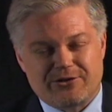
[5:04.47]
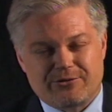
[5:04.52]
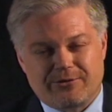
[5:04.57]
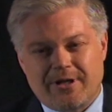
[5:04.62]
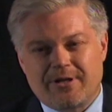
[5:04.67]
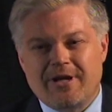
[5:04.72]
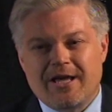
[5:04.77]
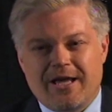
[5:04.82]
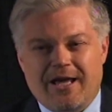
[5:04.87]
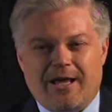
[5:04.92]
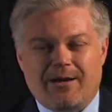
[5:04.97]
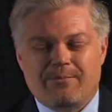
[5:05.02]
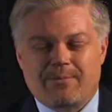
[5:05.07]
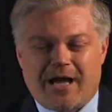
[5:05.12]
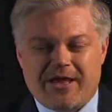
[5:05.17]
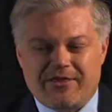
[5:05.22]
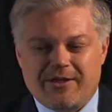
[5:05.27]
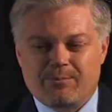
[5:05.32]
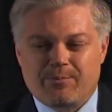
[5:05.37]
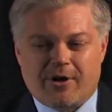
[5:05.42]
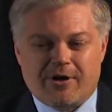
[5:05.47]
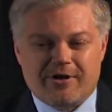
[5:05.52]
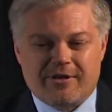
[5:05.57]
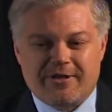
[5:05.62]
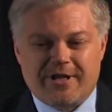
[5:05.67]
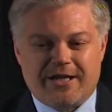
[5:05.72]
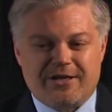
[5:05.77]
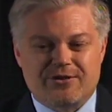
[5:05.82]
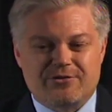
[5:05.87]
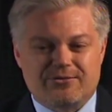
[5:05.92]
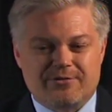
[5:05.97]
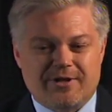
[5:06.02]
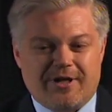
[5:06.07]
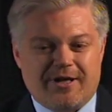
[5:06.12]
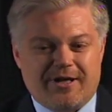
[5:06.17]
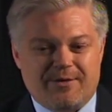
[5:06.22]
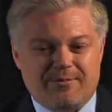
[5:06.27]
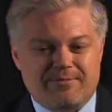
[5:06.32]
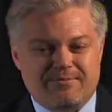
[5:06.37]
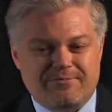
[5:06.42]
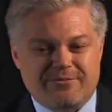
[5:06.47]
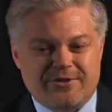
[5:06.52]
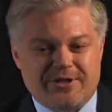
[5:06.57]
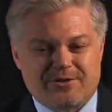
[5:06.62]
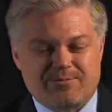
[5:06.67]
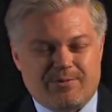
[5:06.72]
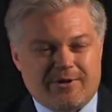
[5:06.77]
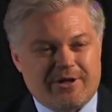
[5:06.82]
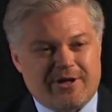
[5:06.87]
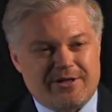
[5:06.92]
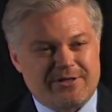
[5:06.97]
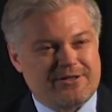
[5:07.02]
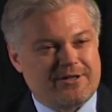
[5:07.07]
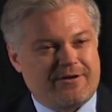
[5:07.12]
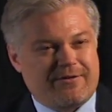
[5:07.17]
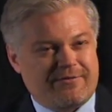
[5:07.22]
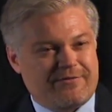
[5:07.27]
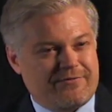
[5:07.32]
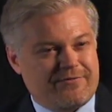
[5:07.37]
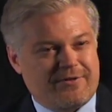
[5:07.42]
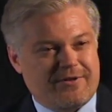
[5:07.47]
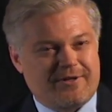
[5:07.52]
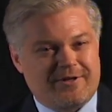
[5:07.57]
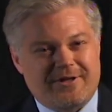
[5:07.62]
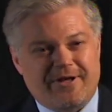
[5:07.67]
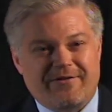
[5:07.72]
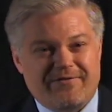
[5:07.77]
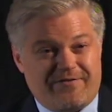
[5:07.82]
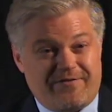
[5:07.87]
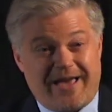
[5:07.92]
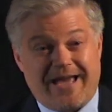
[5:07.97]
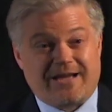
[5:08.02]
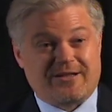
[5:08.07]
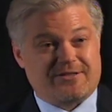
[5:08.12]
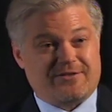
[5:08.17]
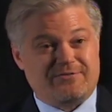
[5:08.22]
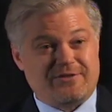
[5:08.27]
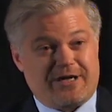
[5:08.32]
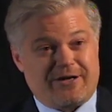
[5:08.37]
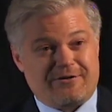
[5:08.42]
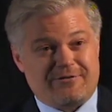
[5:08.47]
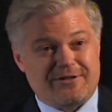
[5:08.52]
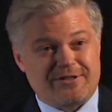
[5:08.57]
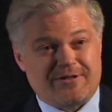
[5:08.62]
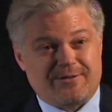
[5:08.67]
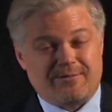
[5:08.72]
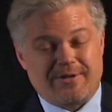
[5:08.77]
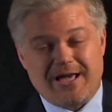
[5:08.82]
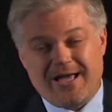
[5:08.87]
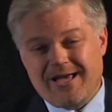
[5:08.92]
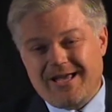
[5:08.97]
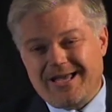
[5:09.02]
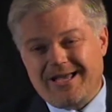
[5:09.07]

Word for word: issue, and I think part of that is just because of the effects of terrorism.